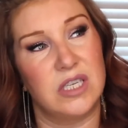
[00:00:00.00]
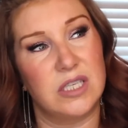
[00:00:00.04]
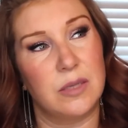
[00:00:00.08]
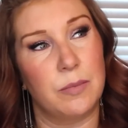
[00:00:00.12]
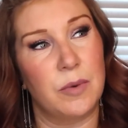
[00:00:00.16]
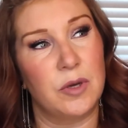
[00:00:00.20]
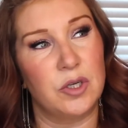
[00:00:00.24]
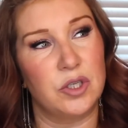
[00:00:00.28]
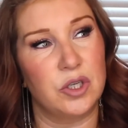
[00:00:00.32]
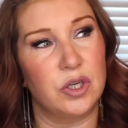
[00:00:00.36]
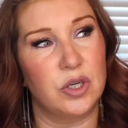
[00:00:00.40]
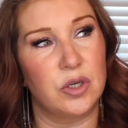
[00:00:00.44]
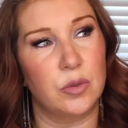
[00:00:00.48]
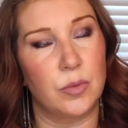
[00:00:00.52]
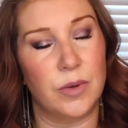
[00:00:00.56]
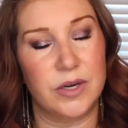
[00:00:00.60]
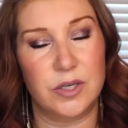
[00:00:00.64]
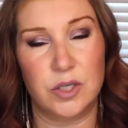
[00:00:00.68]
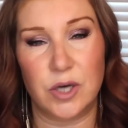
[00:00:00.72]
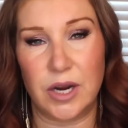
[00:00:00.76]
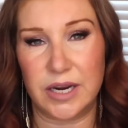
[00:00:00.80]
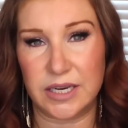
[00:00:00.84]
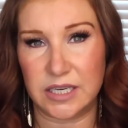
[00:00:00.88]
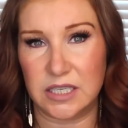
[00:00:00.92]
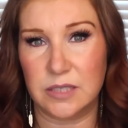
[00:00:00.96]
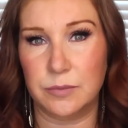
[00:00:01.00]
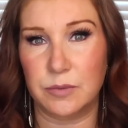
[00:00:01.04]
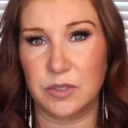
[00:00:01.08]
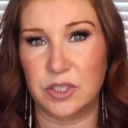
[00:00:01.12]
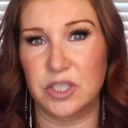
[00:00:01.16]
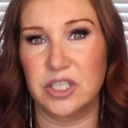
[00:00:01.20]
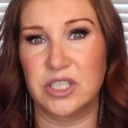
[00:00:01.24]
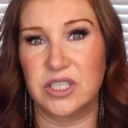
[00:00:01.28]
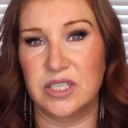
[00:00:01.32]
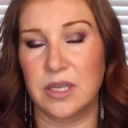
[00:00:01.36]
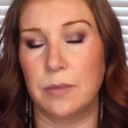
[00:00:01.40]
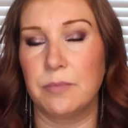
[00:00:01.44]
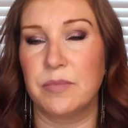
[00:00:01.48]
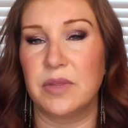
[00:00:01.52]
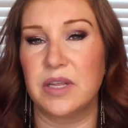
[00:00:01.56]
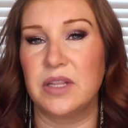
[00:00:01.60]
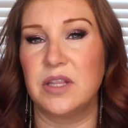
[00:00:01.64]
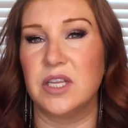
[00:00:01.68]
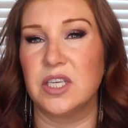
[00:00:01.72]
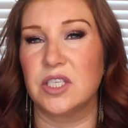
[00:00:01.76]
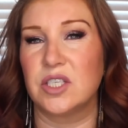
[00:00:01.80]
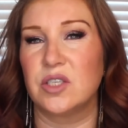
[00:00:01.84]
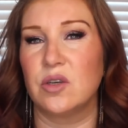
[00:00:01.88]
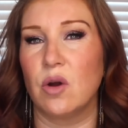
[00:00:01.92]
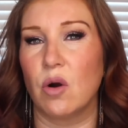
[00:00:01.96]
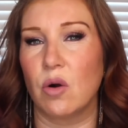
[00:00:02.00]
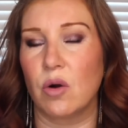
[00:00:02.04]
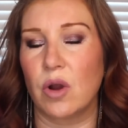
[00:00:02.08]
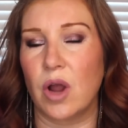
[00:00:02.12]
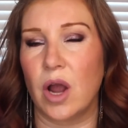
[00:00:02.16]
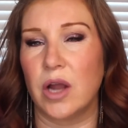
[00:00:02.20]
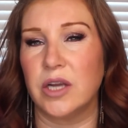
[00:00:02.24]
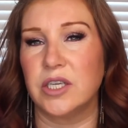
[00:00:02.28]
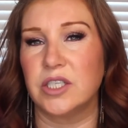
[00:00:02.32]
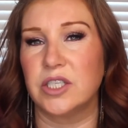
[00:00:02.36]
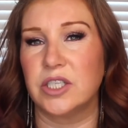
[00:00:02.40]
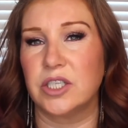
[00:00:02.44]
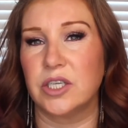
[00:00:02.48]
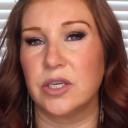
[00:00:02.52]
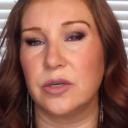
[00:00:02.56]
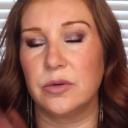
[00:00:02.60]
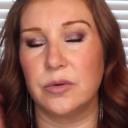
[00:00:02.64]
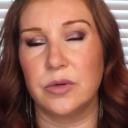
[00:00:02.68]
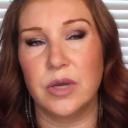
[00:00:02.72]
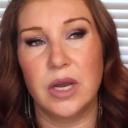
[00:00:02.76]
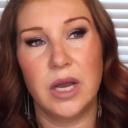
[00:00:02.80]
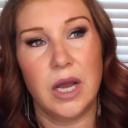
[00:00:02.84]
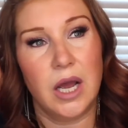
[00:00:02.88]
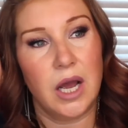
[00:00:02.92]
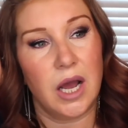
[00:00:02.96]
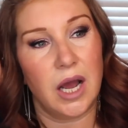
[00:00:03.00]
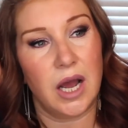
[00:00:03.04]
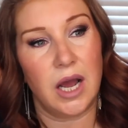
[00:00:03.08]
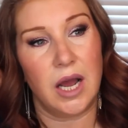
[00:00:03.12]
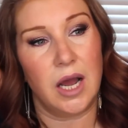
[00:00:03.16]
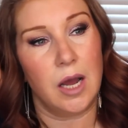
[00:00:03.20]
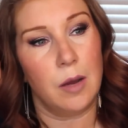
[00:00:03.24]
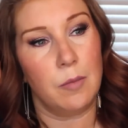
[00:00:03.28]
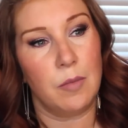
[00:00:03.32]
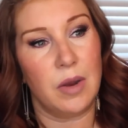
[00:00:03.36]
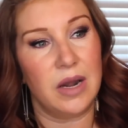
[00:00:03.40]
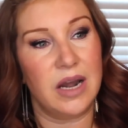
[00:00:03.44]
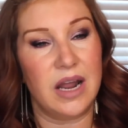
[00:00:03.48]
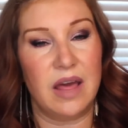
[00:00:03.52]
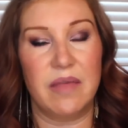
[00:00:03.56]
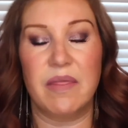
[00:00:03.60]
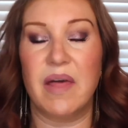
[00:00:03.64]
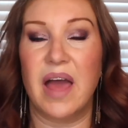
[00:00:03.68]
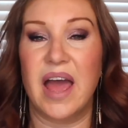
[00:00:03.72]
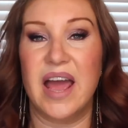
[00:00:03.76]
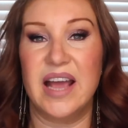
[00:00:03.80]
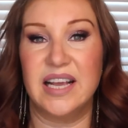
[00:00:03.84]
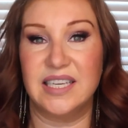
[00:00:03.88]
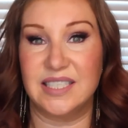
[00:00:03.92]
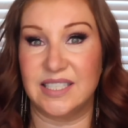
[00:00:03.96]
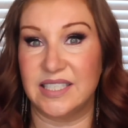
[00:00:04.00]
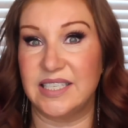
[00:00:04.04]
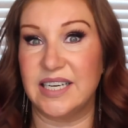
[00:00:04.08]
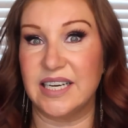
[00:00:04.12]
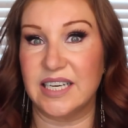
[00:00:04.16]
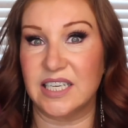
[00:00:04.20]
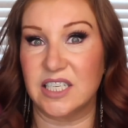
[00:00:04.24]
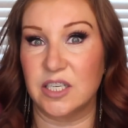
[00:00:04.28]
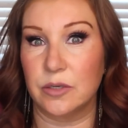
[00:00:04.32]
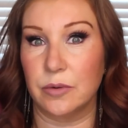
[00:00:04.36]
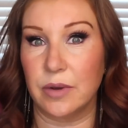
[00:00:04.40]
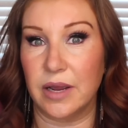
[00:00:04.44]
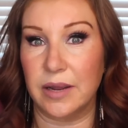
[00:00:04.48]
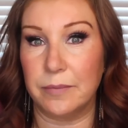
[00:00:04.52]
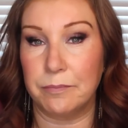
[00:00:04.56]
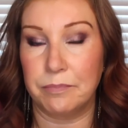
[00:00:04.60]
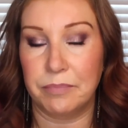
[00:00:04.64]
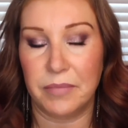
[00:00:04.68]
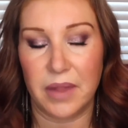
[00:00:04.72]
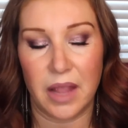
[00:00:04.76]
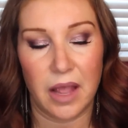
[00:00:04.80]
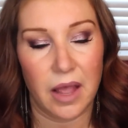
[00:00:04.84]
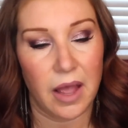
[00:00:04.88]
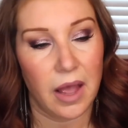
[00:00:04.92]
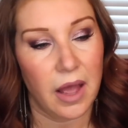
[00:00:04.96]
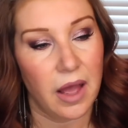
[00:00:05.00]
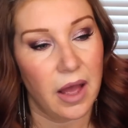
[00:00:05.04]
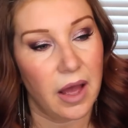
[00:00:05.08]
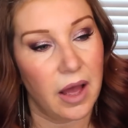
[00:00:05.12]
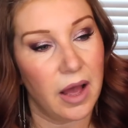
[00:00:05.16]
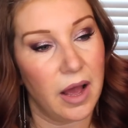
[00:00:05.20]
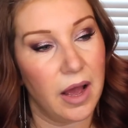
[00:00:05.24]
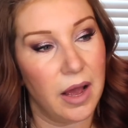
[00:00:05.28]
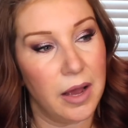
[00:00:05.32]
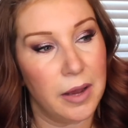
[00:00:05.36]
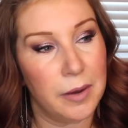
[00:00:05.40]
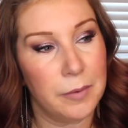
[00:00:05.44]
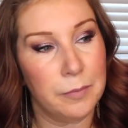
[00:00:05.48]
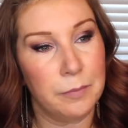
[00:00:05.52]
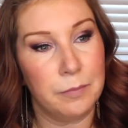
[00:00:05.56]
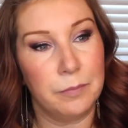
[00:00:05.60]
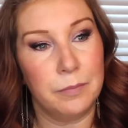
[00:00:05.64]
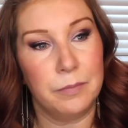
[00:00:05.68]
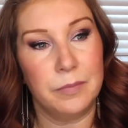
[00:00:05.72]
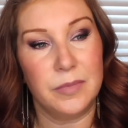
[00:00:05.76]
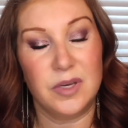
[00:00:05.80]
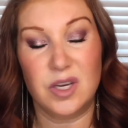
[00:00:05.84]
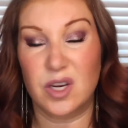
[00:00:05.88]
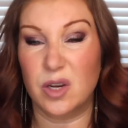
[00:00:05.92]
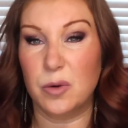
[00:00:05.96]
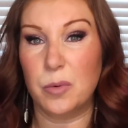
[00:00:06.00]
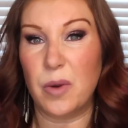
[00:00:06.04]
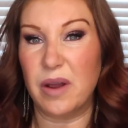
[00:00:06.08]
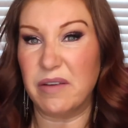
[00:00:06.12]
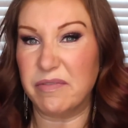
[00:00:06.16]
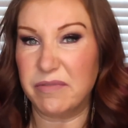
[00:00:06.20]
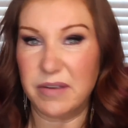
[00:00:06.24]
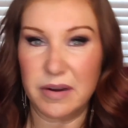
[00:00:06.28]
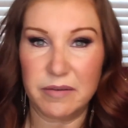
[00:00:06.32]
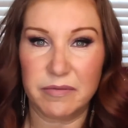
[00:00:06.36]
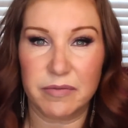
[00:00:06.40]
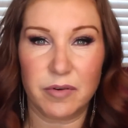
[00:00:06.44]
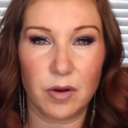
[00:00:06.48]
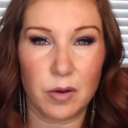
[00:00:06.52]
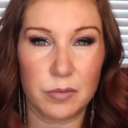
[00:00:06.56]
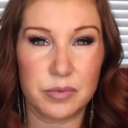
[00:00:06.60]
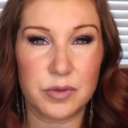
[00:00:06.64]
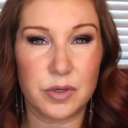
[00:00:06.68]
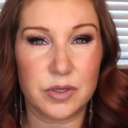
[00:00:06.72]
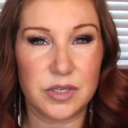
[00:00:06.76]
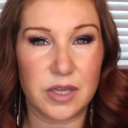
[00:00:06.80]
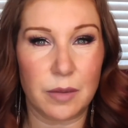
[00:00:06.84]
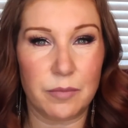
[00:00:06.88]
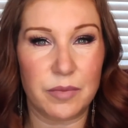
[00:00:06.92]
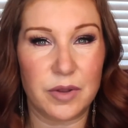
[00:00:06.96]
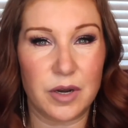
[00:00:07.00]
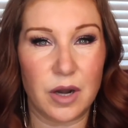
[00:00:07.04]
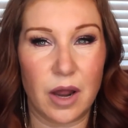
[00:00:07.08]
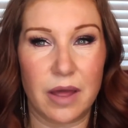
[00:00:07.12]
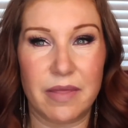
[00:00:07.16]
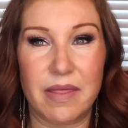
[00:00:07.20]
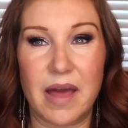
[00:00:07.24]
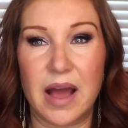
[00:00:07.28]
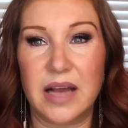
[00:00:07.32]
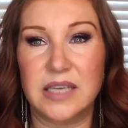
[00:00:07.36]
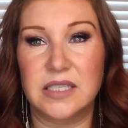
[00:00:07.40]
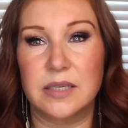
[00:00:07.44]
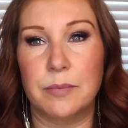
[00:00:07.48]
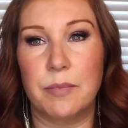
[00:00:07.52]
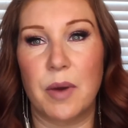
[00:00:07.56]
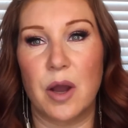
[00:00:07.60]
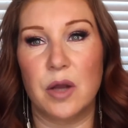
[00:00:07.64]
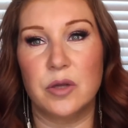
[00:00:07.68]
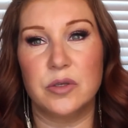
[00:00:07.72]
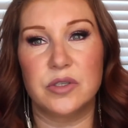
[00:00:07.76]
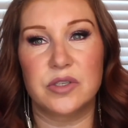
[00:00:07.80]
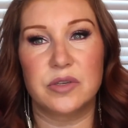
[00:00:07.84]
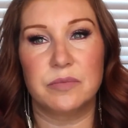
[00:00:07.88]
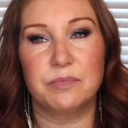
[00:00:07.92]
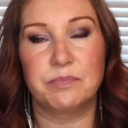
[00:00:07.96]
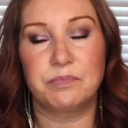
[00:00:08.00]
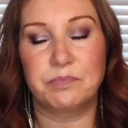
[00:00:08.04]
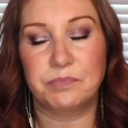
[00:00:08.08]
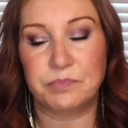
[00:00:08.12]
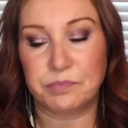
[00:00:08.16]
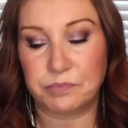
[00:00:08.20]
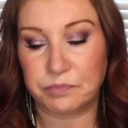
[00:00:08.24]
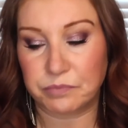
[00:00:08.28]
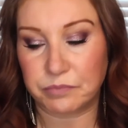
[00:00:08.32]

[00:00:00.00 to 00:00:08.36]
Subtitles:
I suppose you could wear trainers, but just something that's not going to let the hair stick to it. You could wear flip-flops or something like that, I suppose.